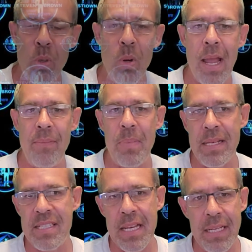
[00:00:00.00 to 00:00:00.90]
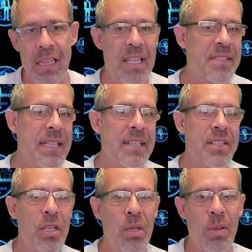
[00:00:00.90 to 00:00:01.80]
who I've been sending listings
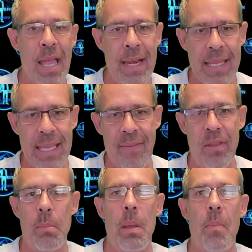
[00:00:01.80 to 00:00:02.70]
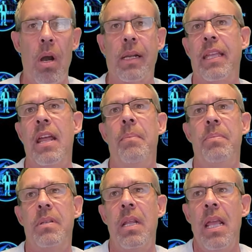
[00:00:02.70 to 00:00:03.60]
to, kind of giving them a market
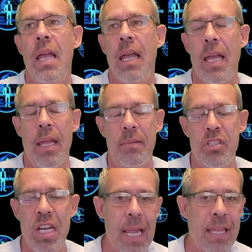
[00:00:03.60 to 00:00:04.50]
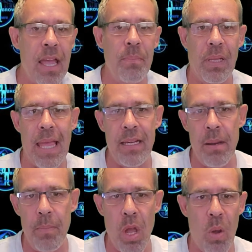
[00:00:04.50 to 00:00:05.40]
checkup, letting
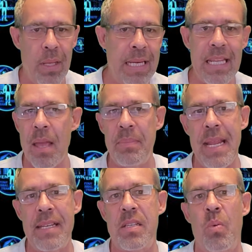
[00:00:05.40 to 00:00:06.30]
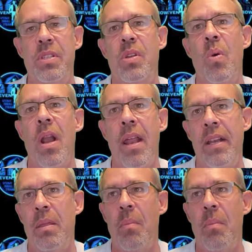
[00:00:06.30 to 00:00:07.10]
them know any updates on what's going on in the